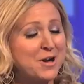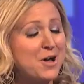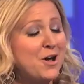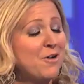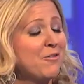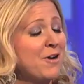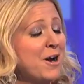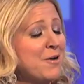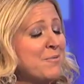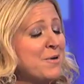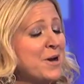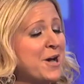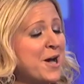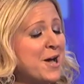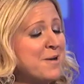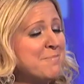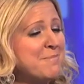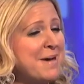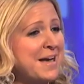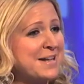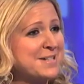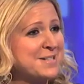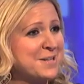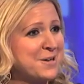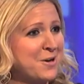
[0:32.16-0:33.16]
one. Right, we're
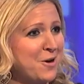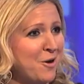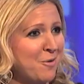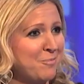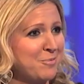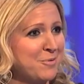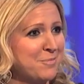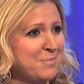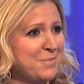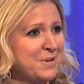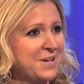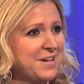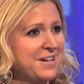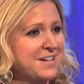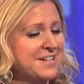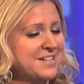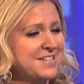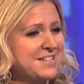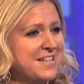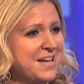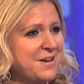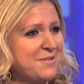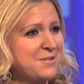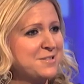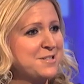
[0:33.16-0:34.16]
going back to Cobham
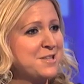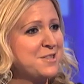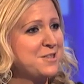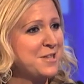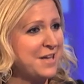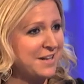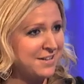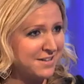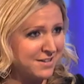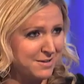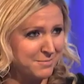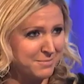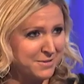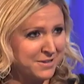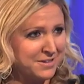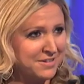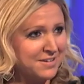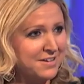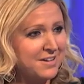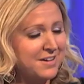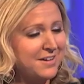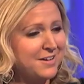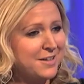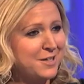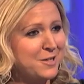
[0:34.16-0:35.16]
because there is a
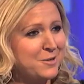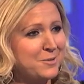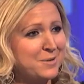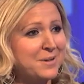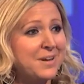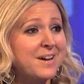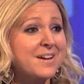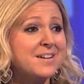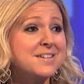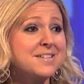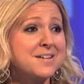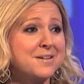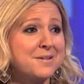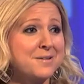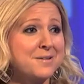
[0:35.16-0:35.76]
gentleman who would like to